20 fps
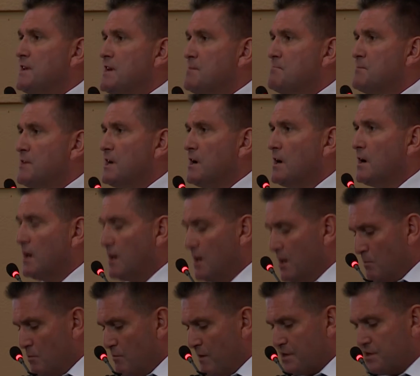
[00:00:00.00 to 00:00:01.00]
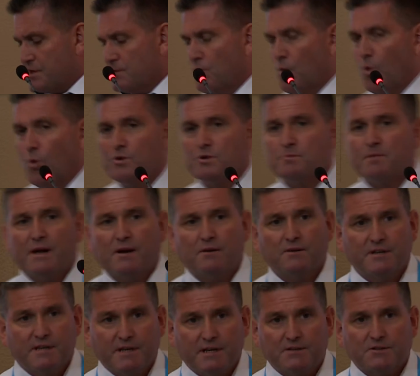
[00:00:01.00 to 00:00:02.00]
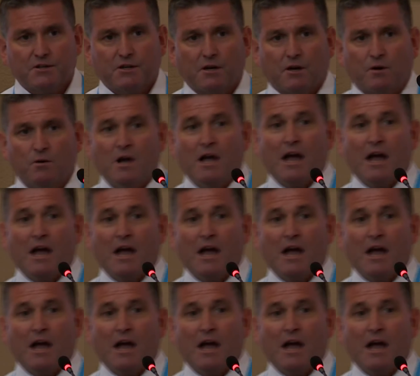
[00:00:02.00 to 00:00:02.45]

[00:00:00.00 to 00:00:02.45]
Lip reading: MDR were actually warned about years ago